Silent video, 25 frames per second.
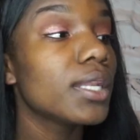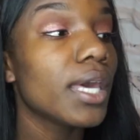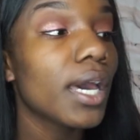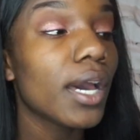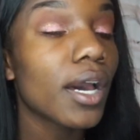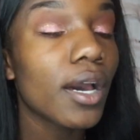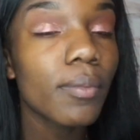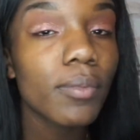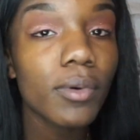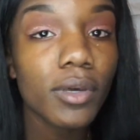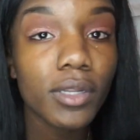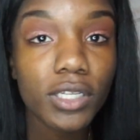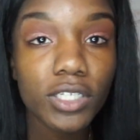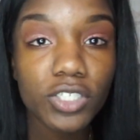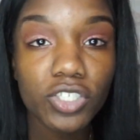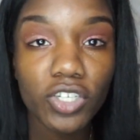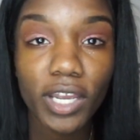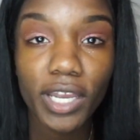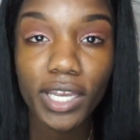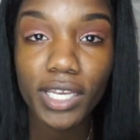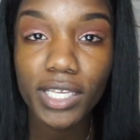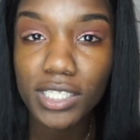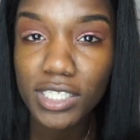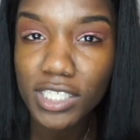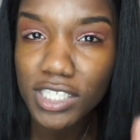now I'm gonna
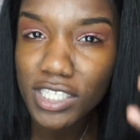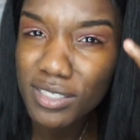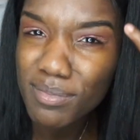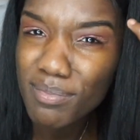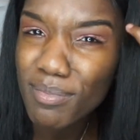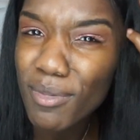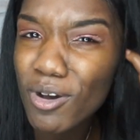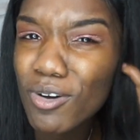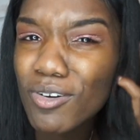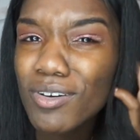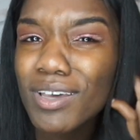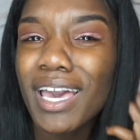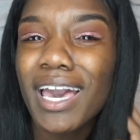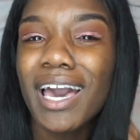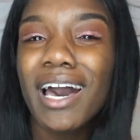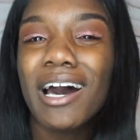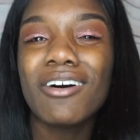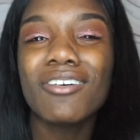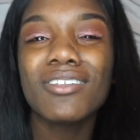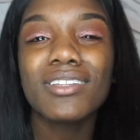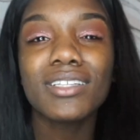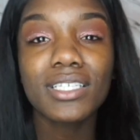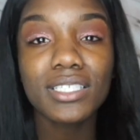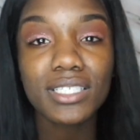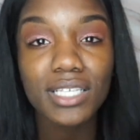try and smoke
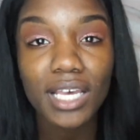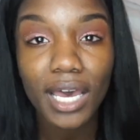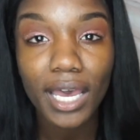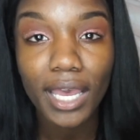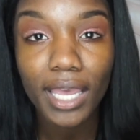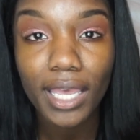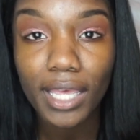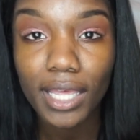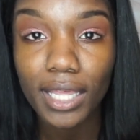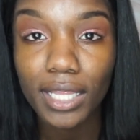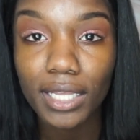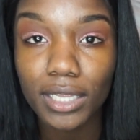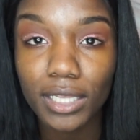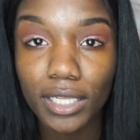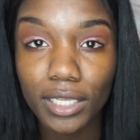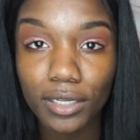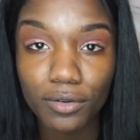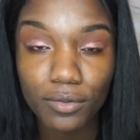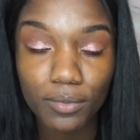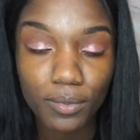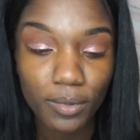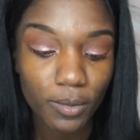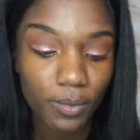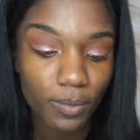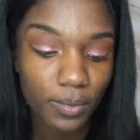out this eye a
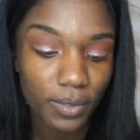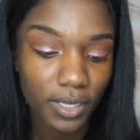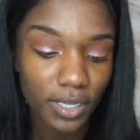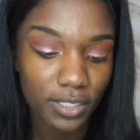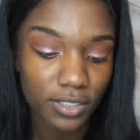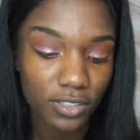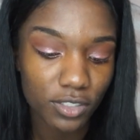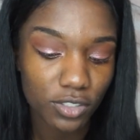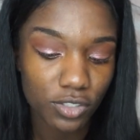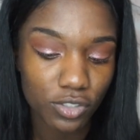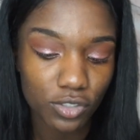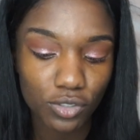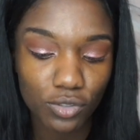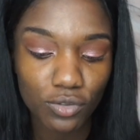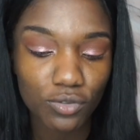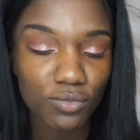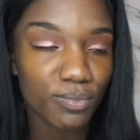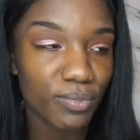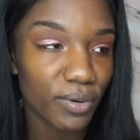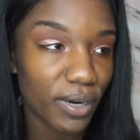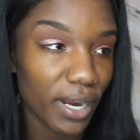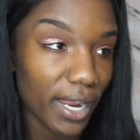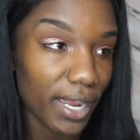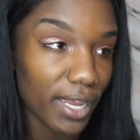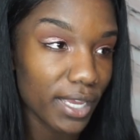little bit because it's too
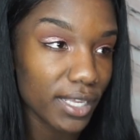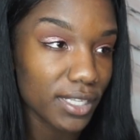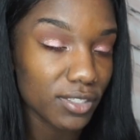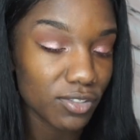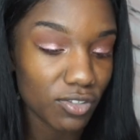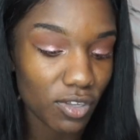bright.